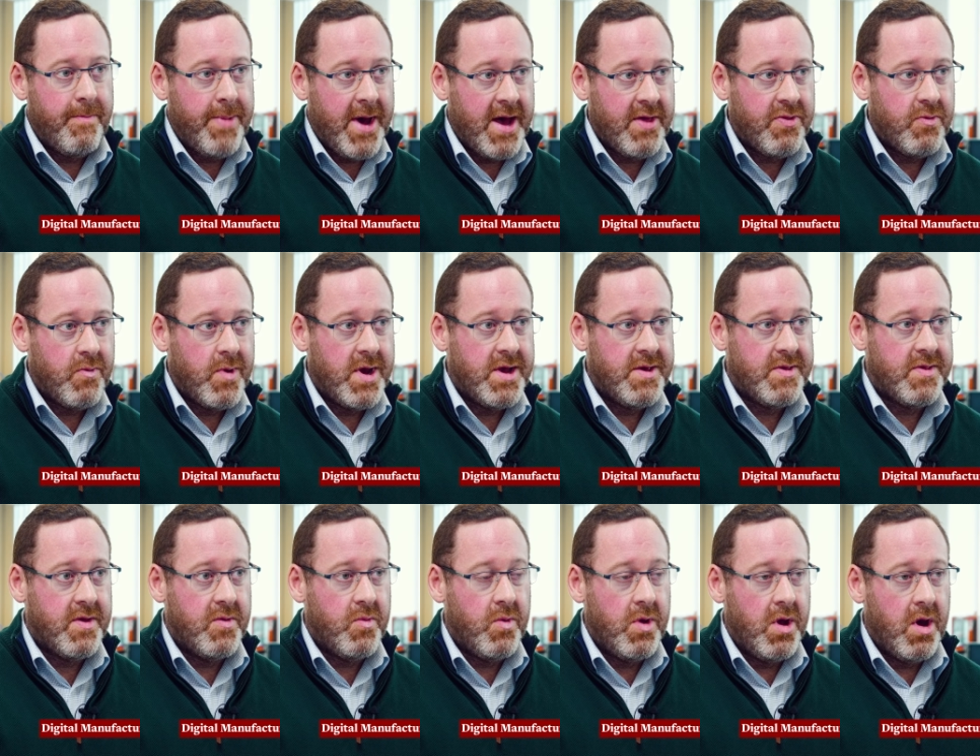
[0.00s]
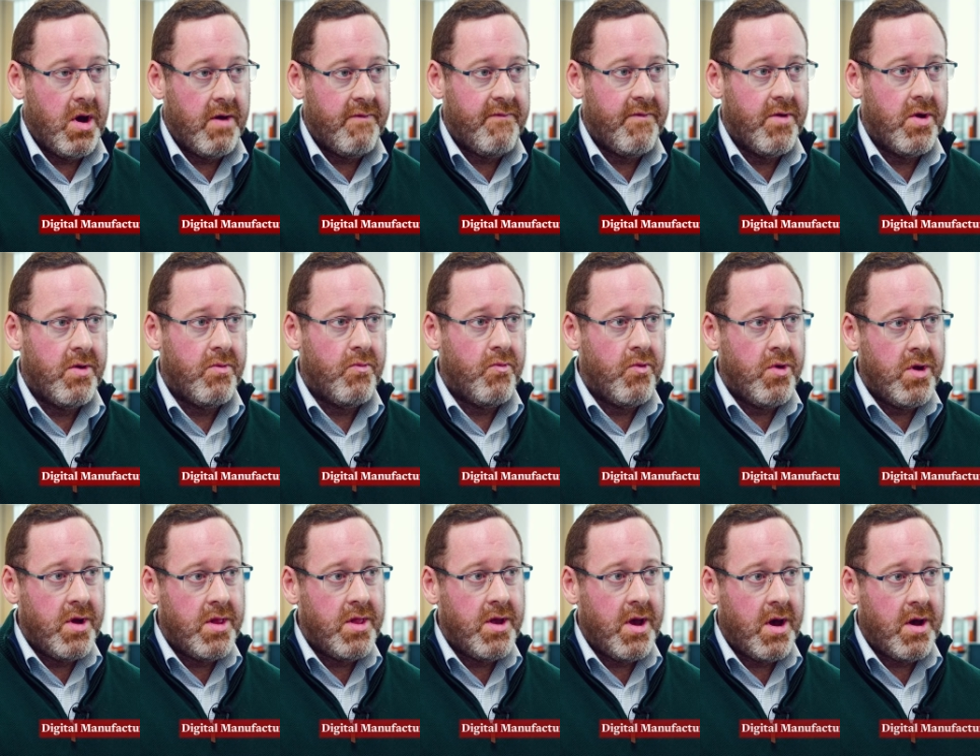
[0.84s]
The pathways that we offer
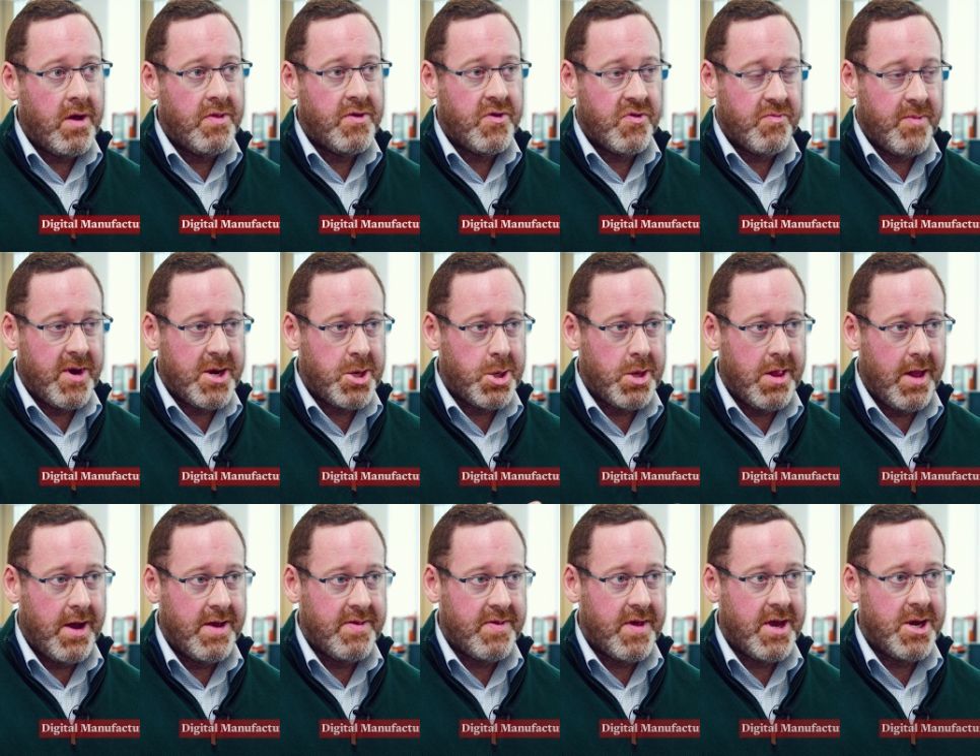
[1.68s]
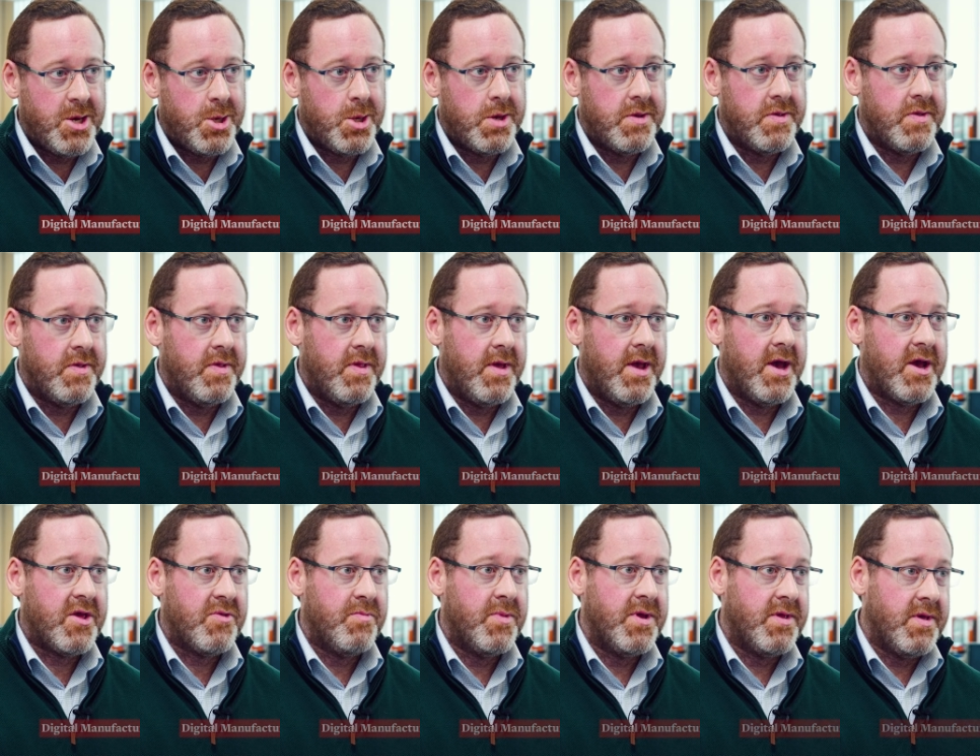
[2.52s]
really are the specialisations and the
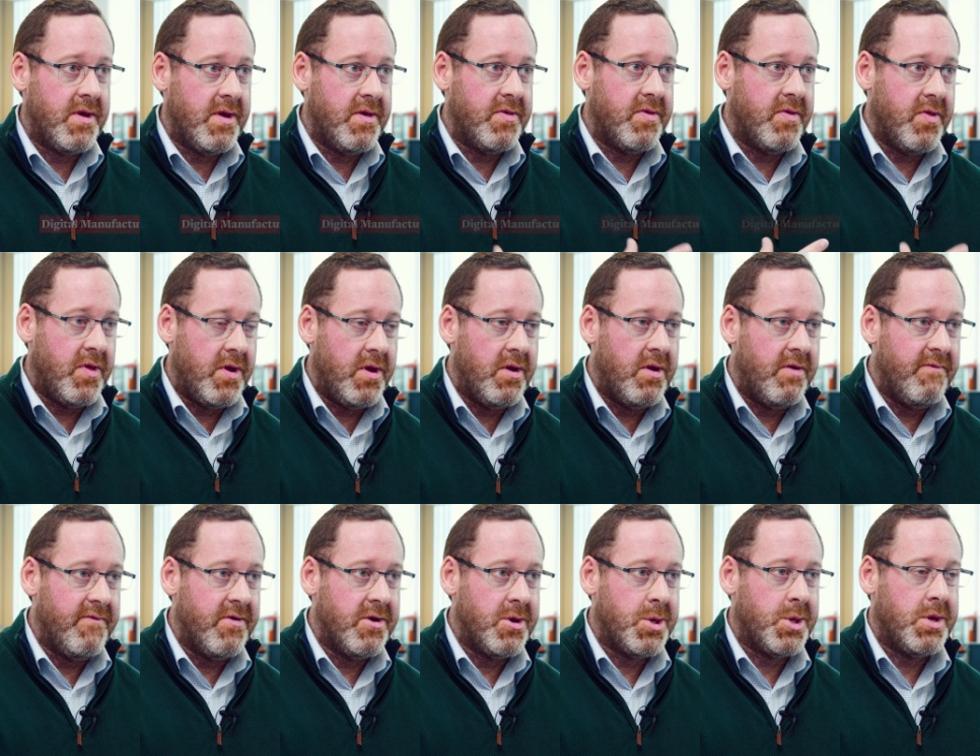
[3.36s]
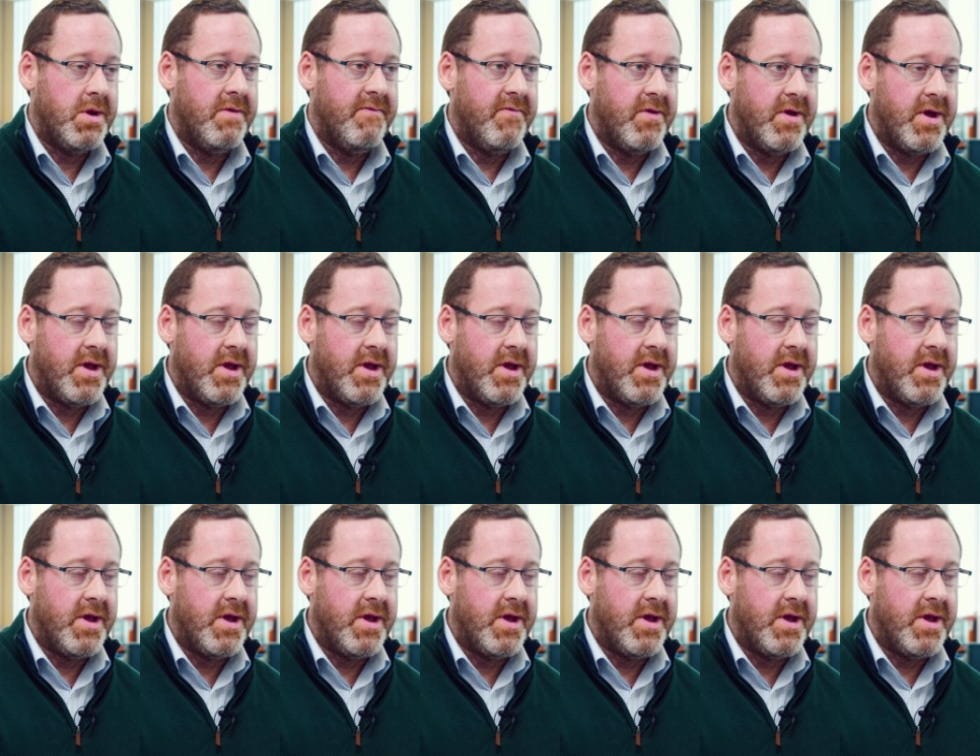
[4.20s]
expertise of the University of